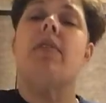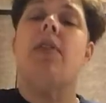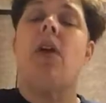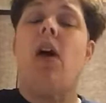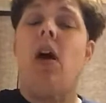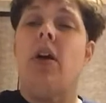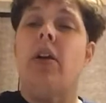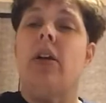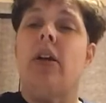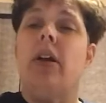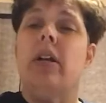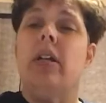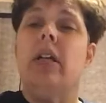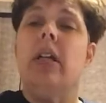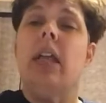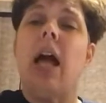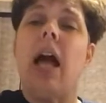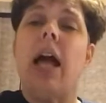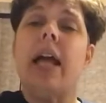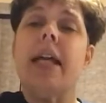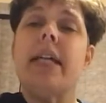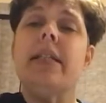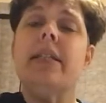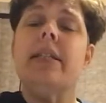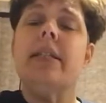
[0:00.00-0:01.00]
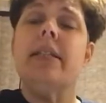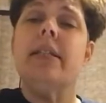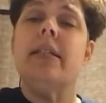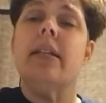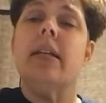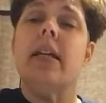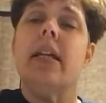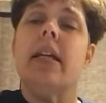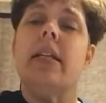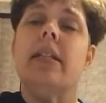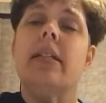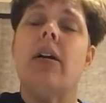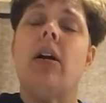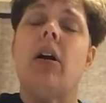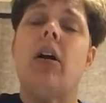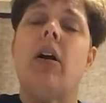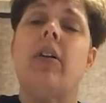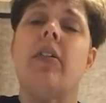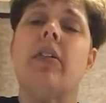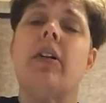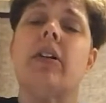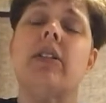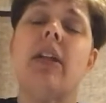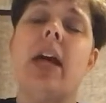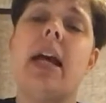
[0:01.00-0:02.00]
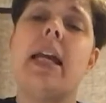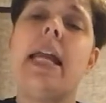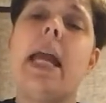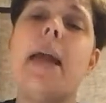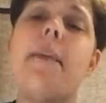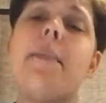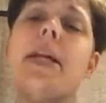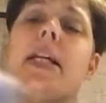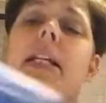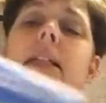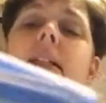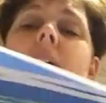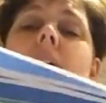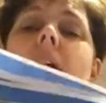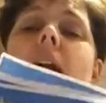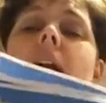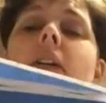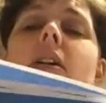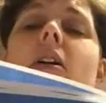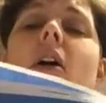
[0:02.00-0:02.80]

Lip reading: our lines and our dynamics and